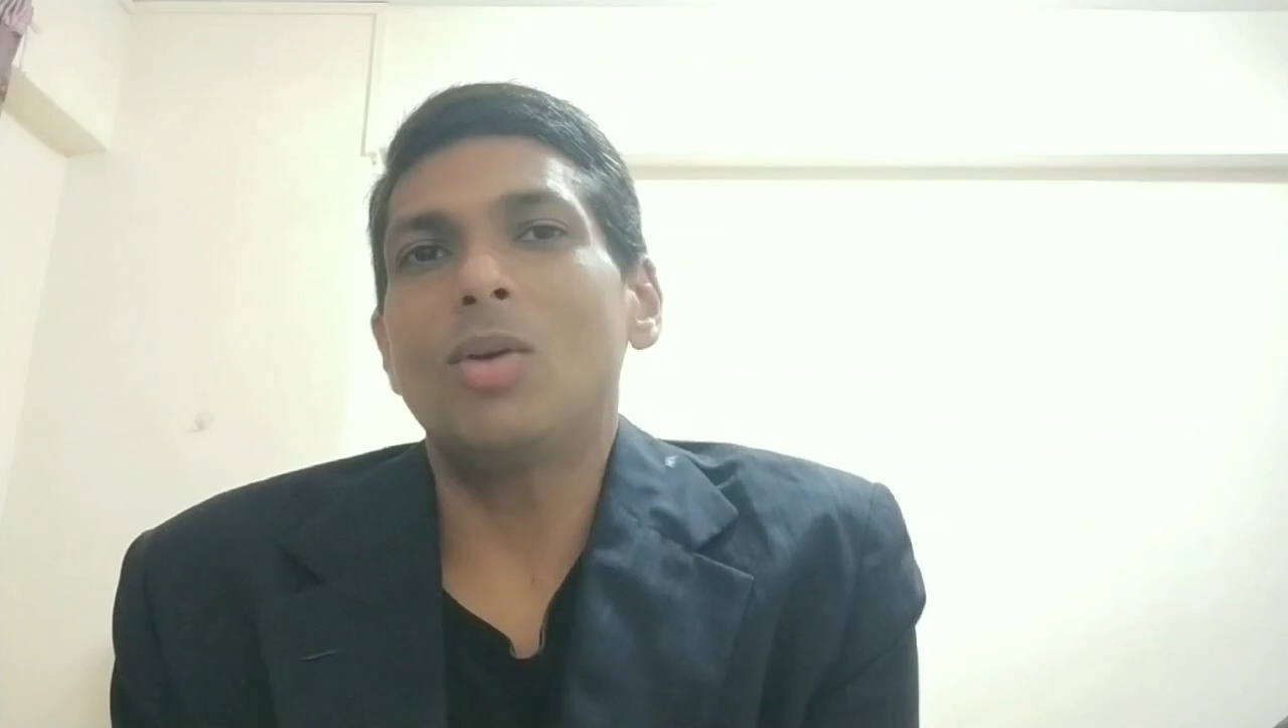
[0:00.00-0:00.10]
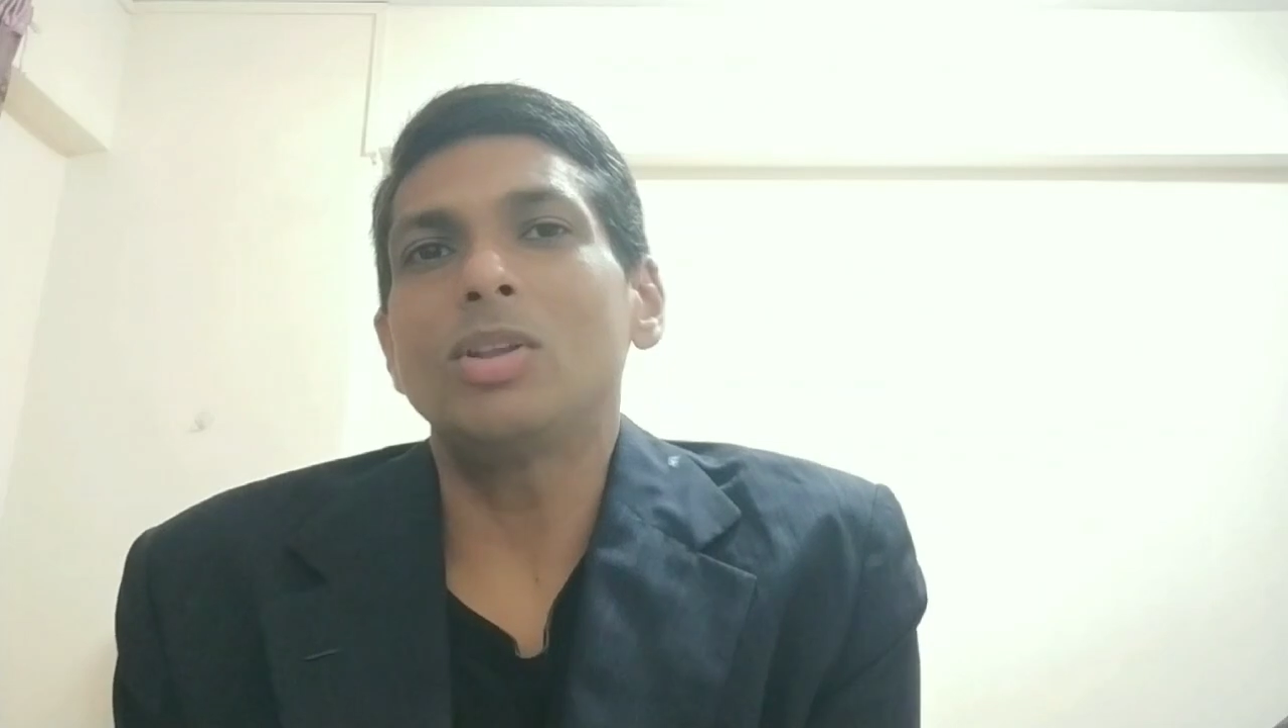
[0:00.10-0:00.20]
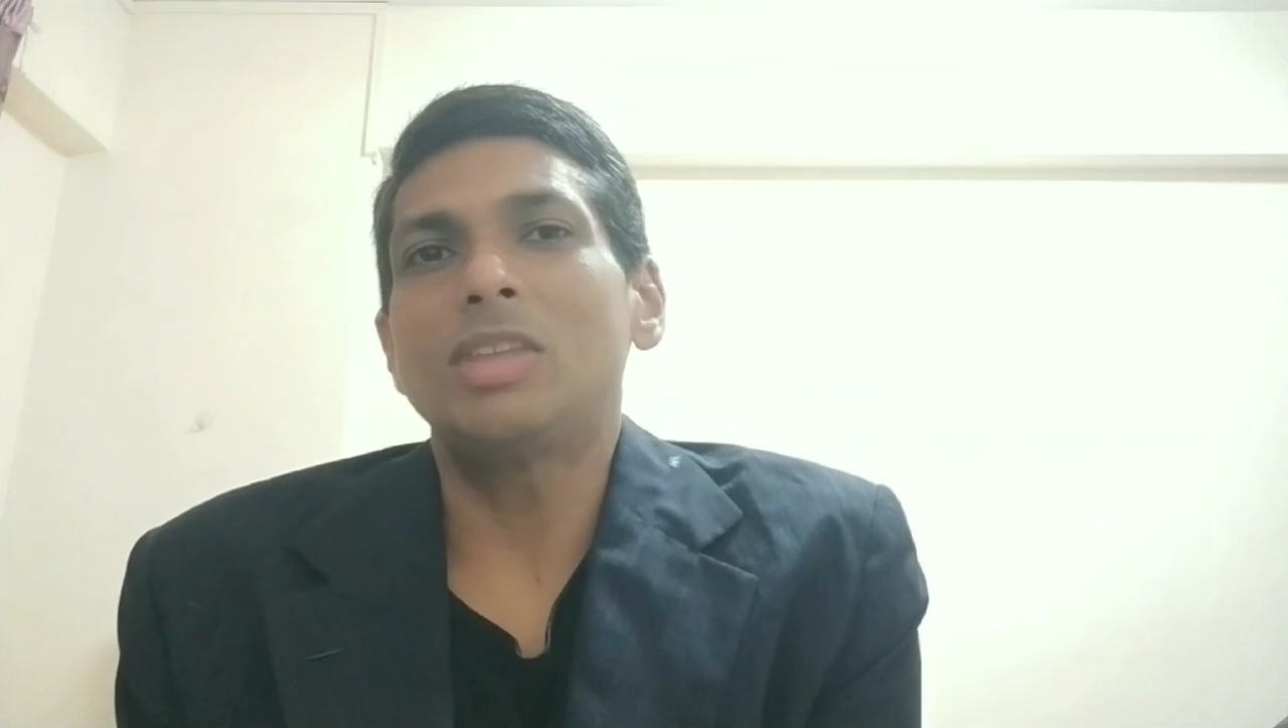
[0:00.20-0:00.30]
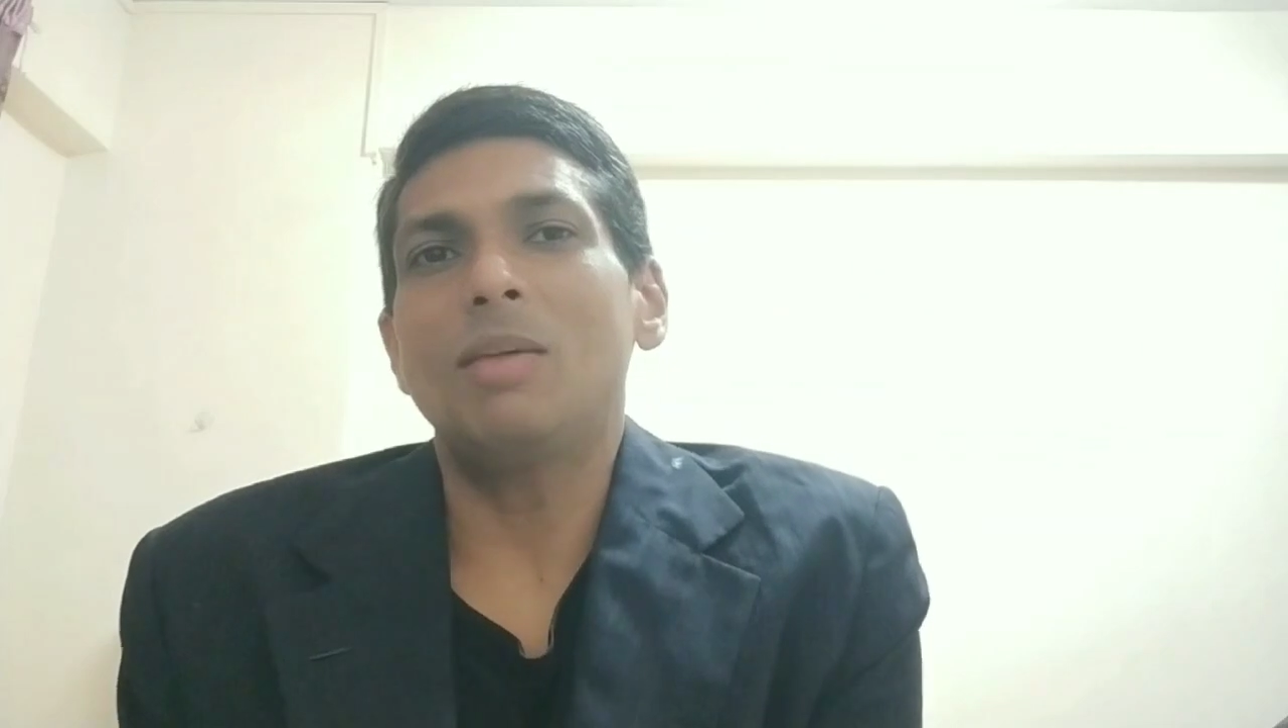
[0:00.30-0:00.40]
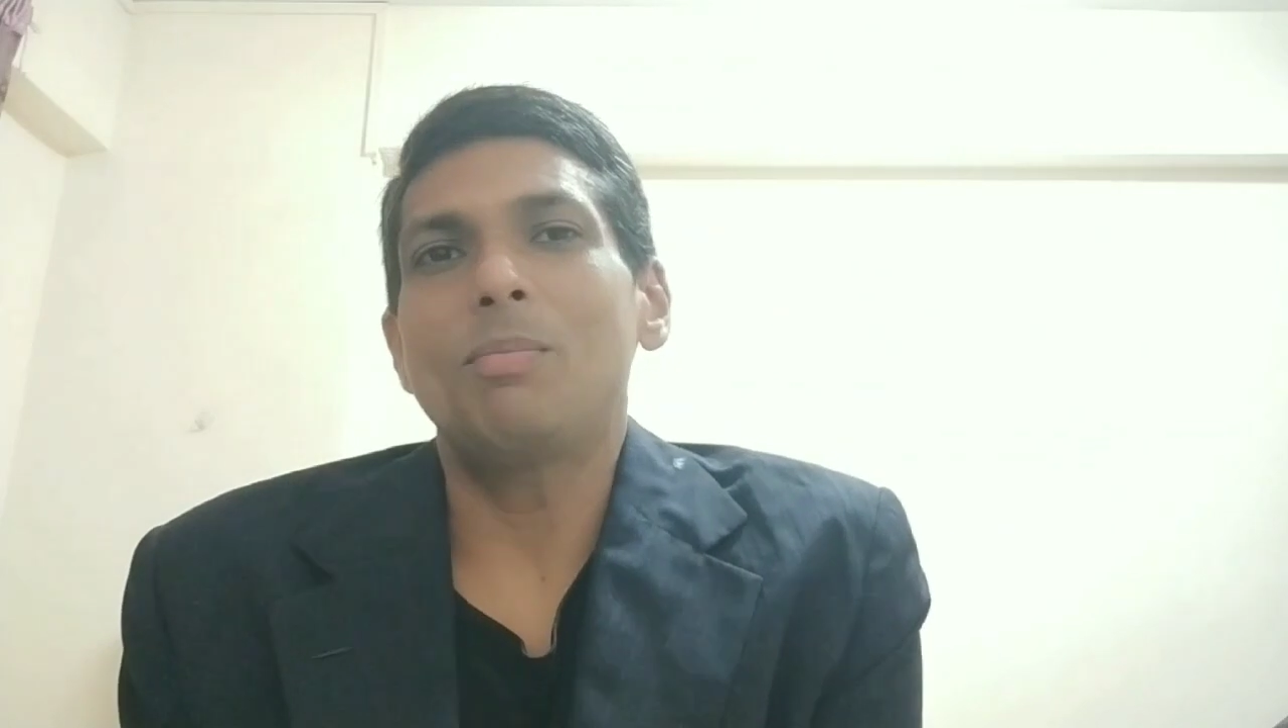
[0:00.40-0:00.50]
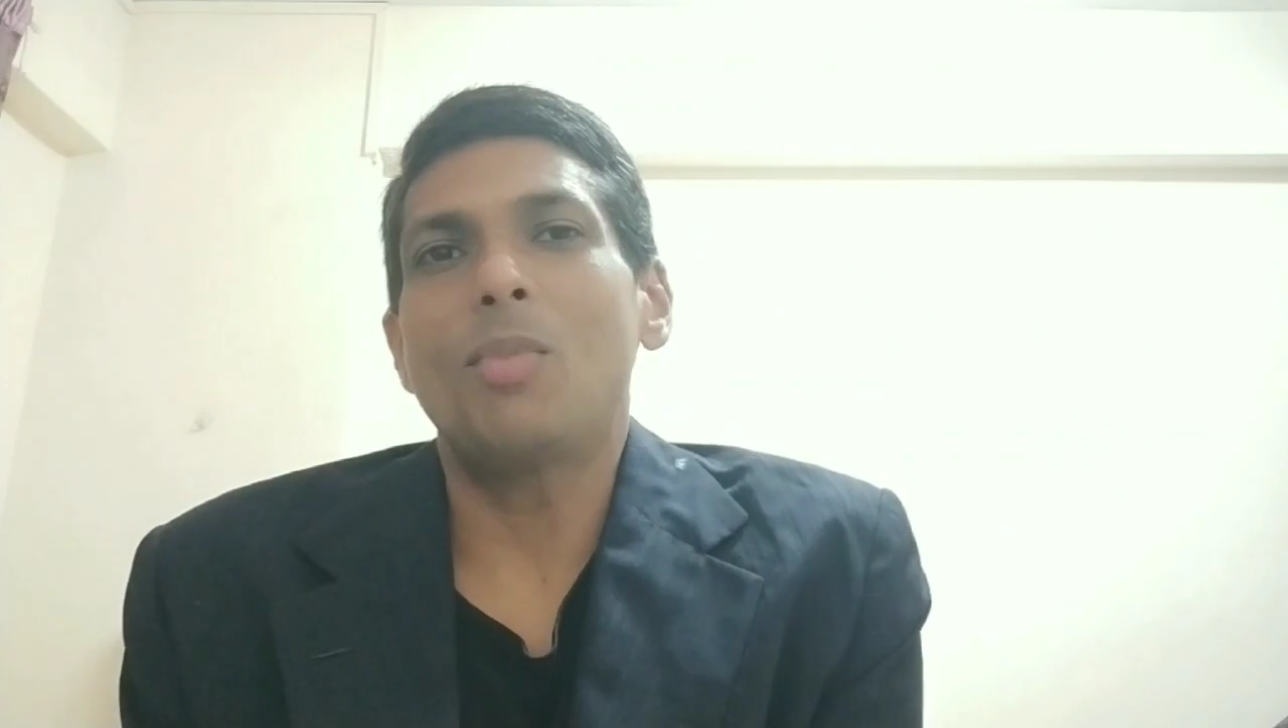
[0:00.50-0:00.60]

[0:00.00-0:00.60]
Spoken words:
contact